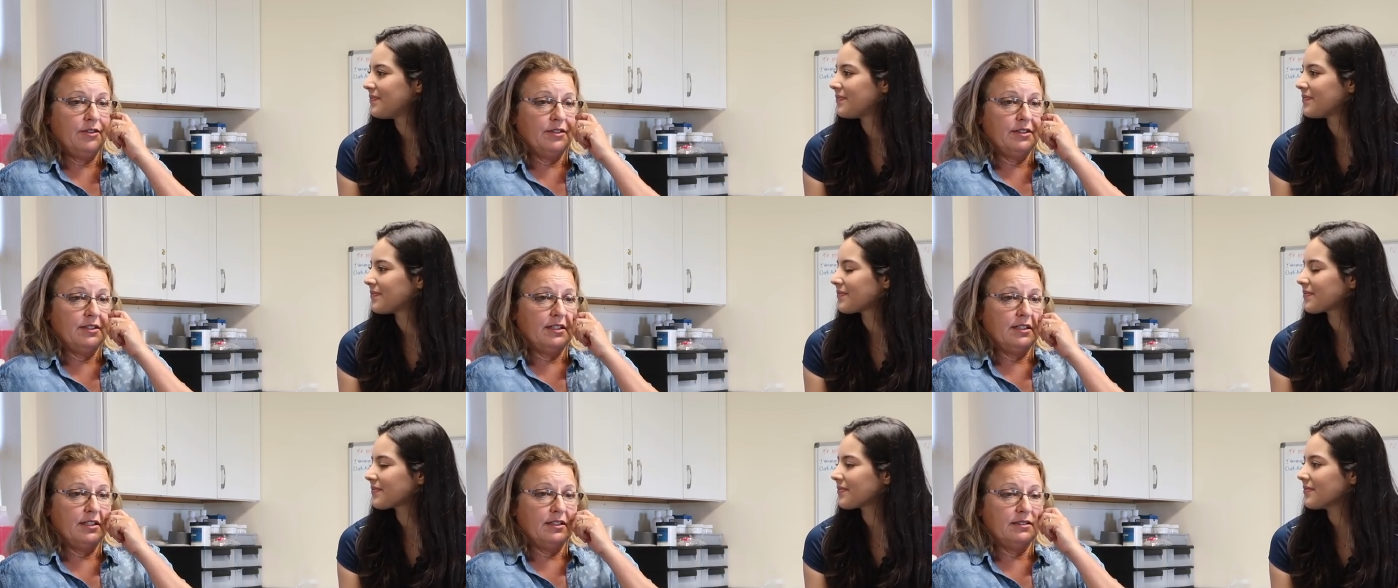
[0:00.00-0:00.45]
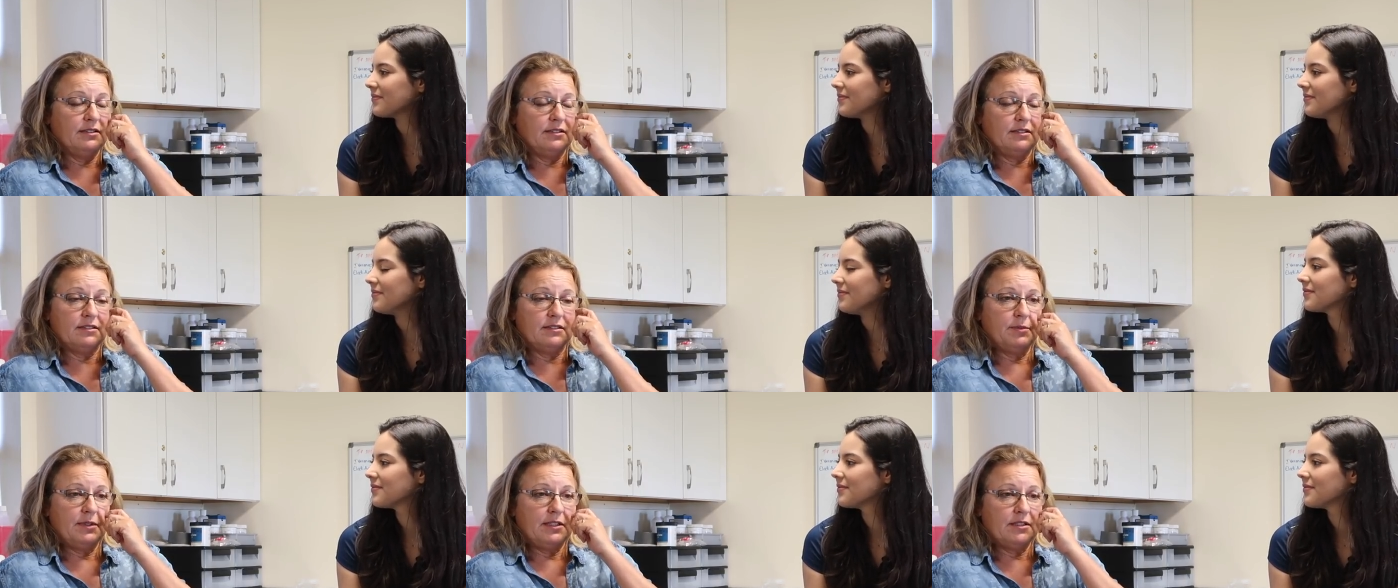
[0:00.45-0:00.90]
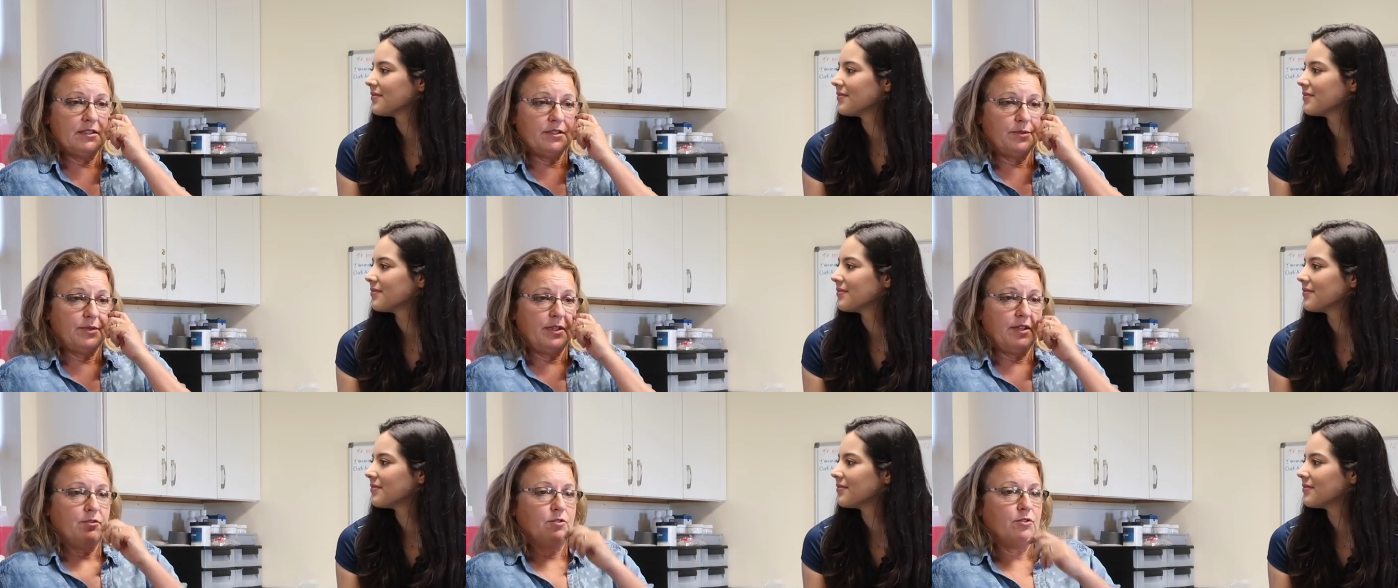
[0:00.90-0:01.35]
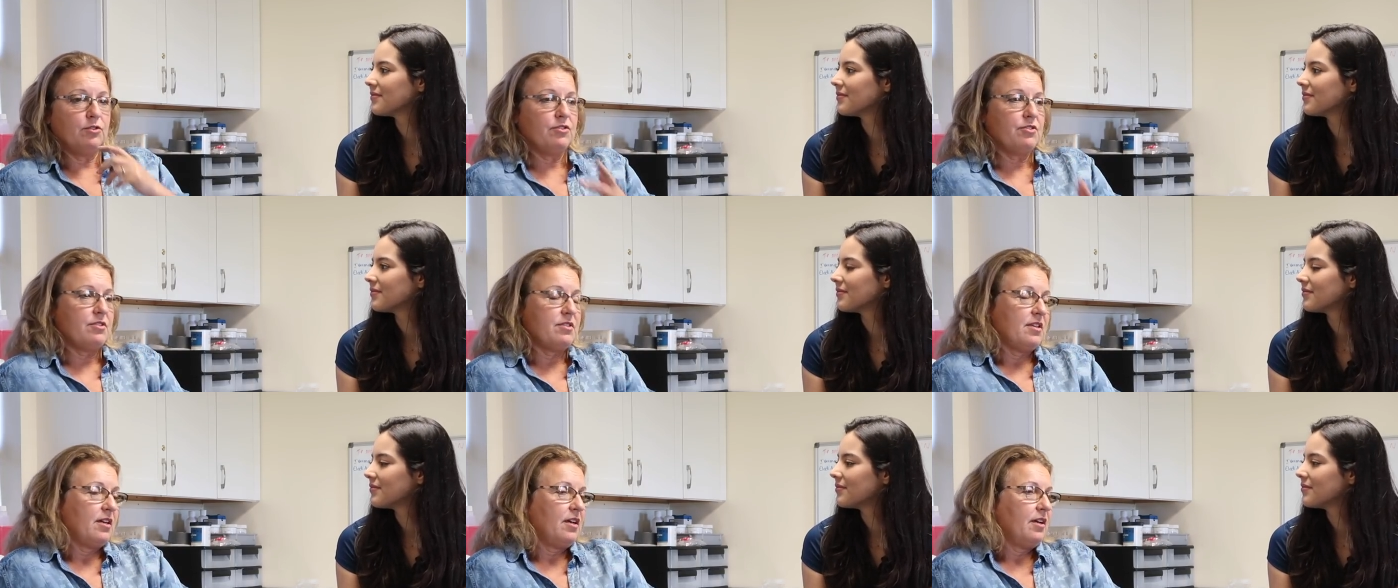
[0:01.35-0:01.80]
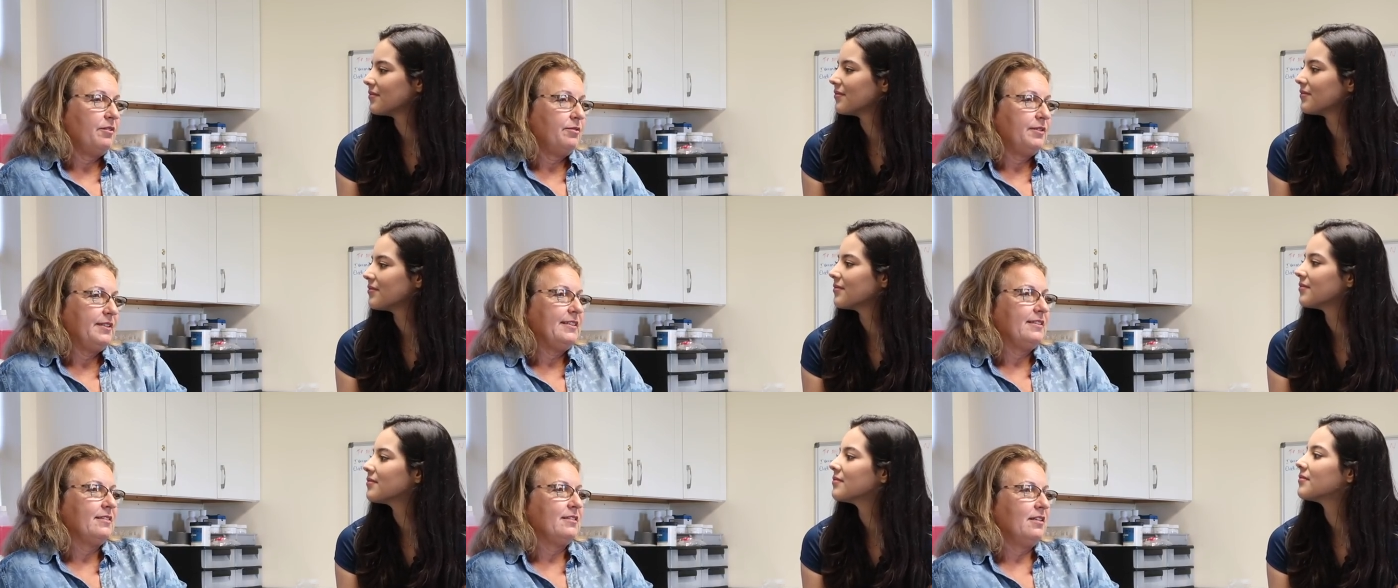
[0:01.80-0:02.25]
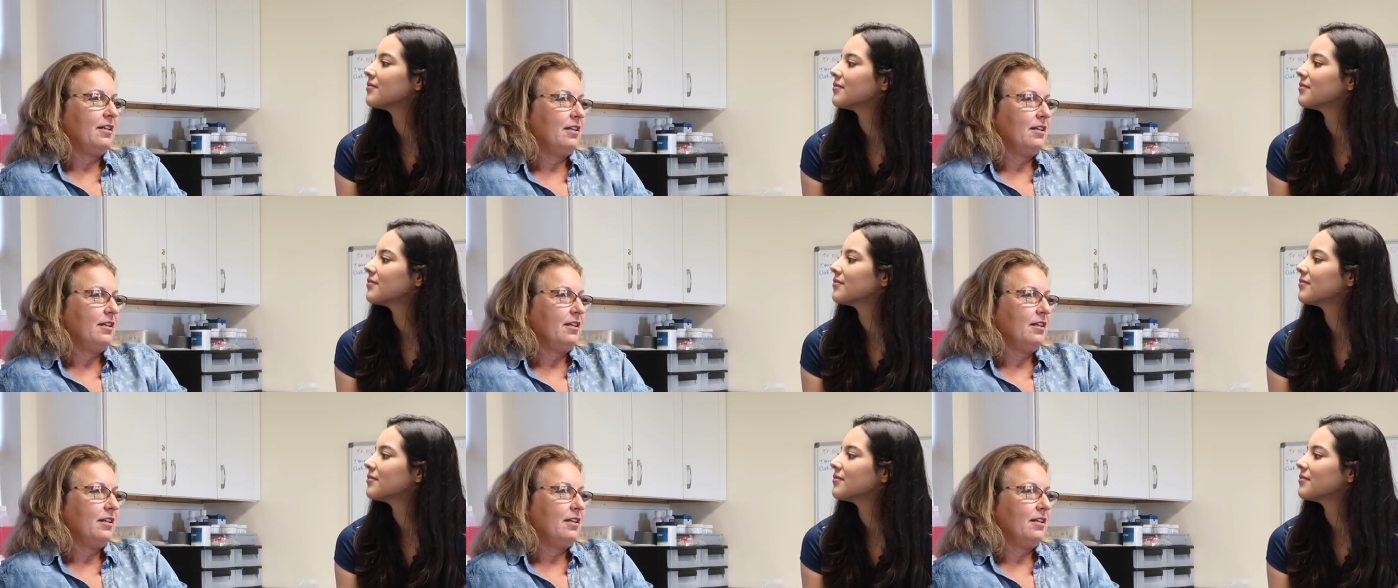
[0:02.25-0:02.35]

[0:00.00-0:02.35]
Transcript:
Speaker 1: Nowadays, because we have ultrasound, we can